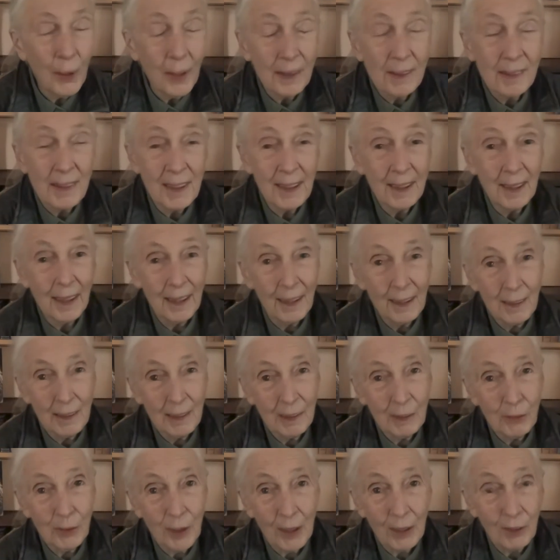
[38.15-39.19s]

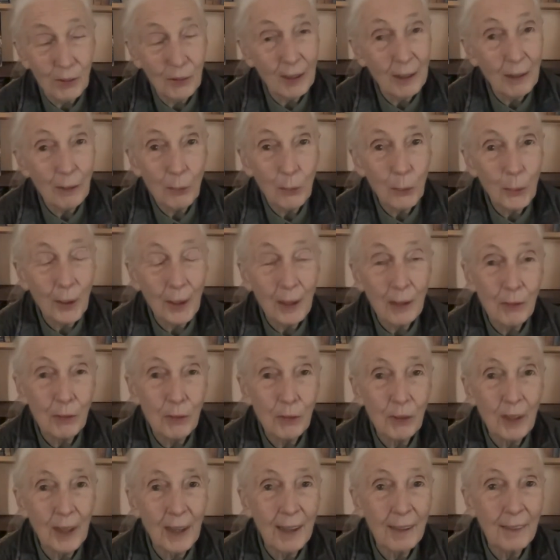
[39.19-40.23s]
1986, I thought I'd
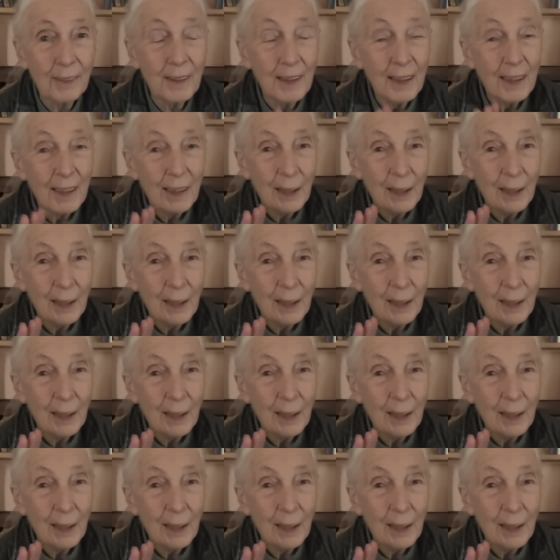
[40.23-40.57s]
stay at